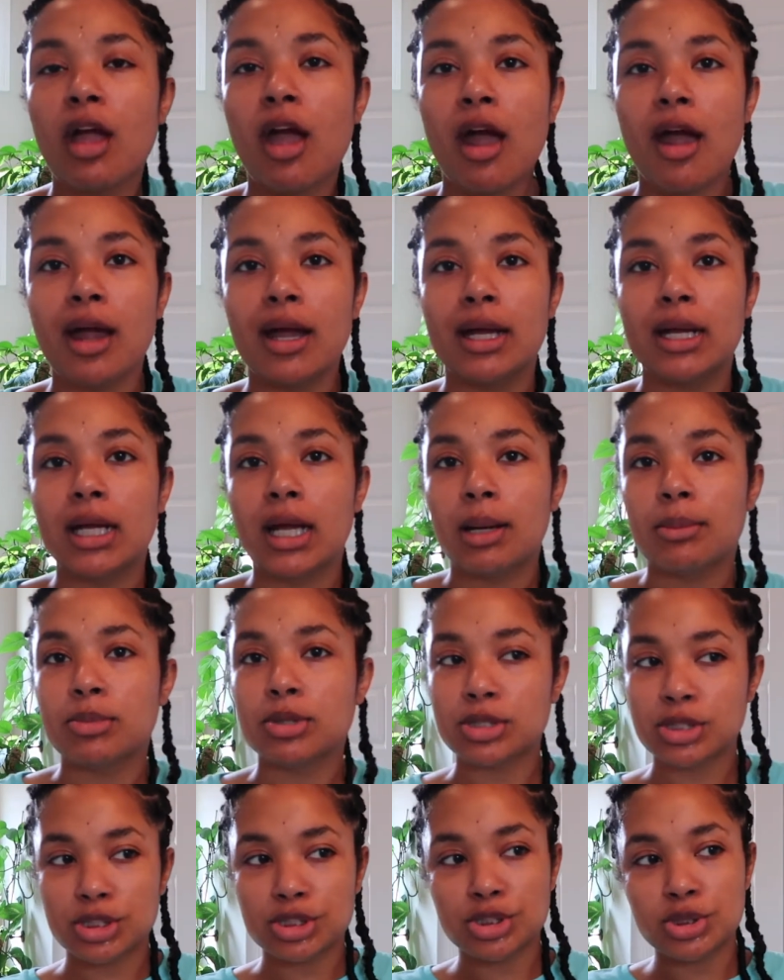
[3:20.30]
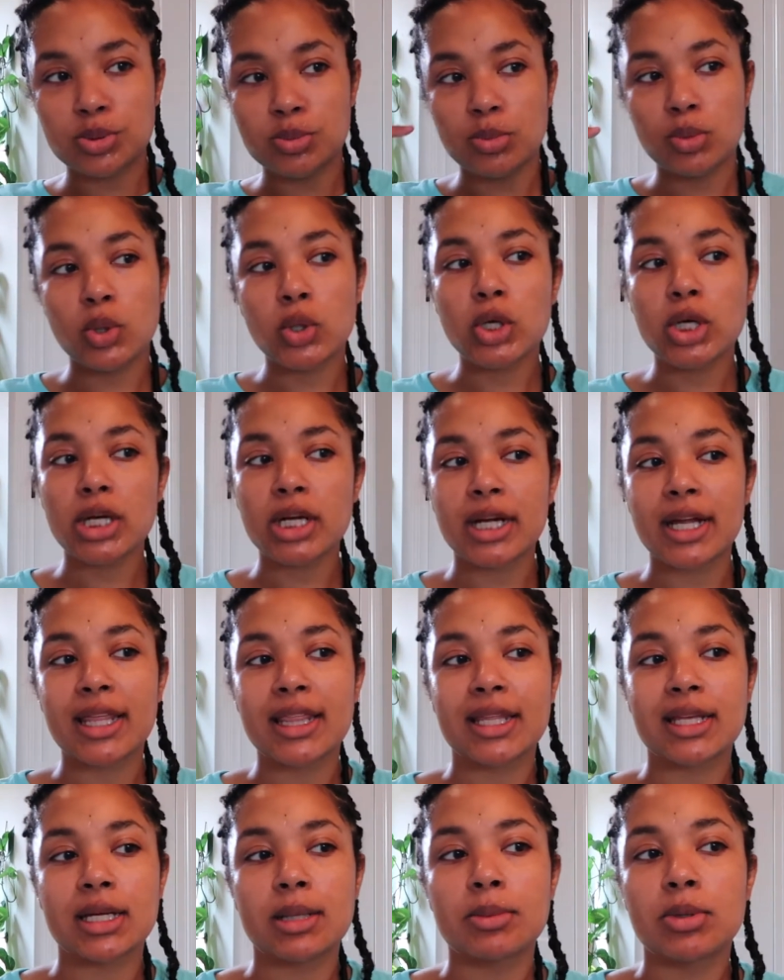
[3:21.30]
Alright, I'm gonna do more,
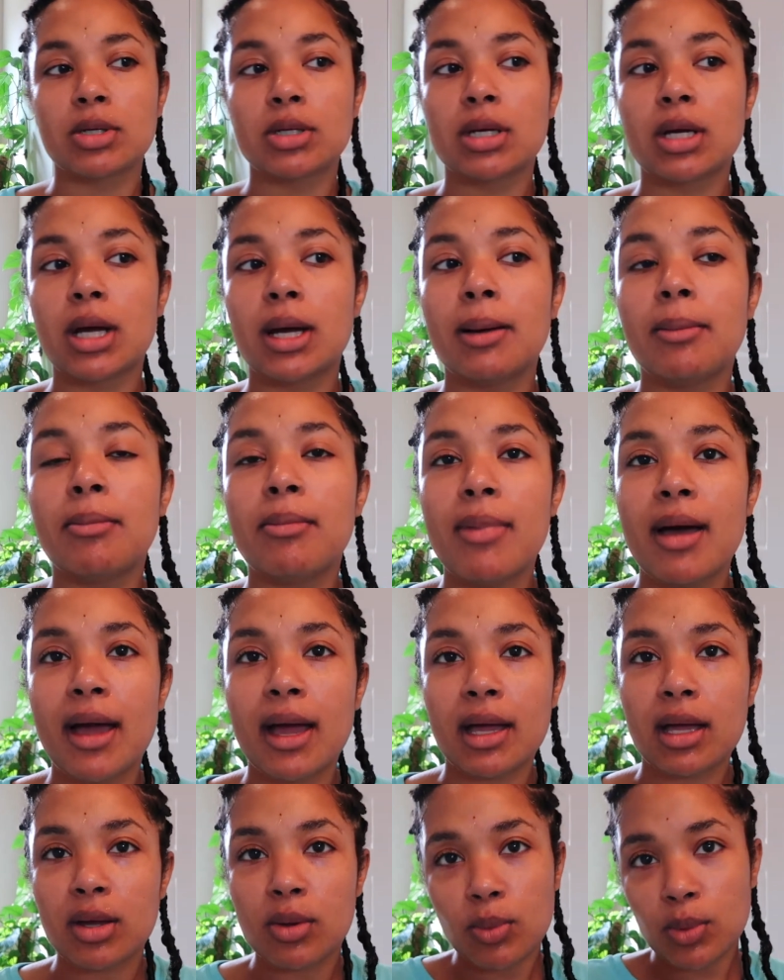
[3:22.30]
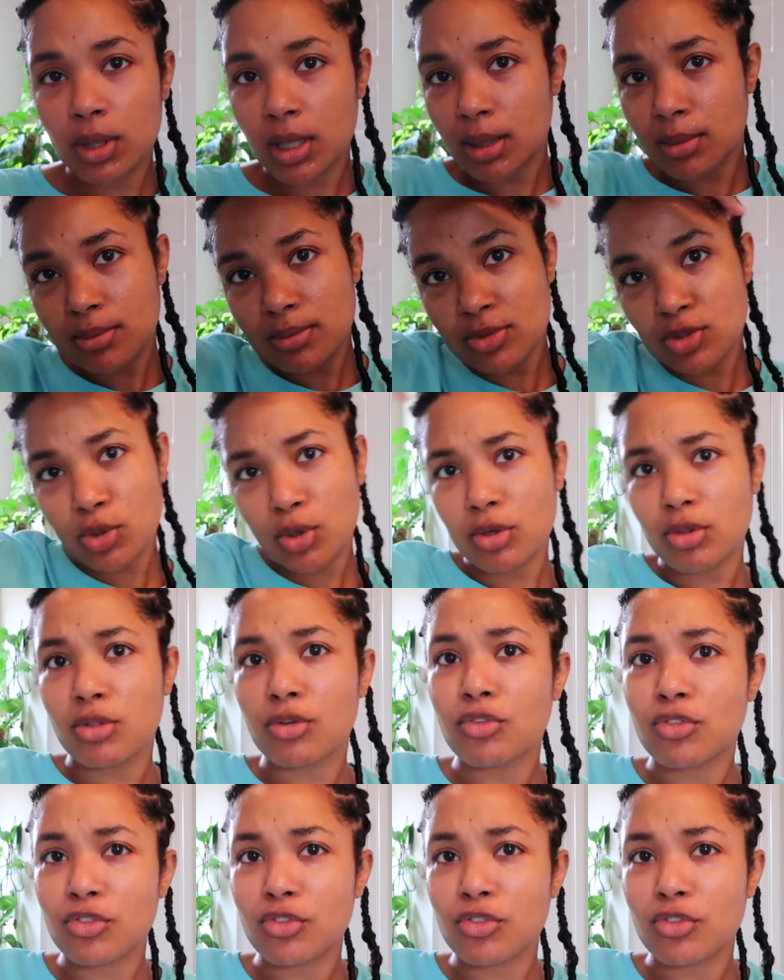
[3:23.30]
and then I'm gonna come back when I'm toward the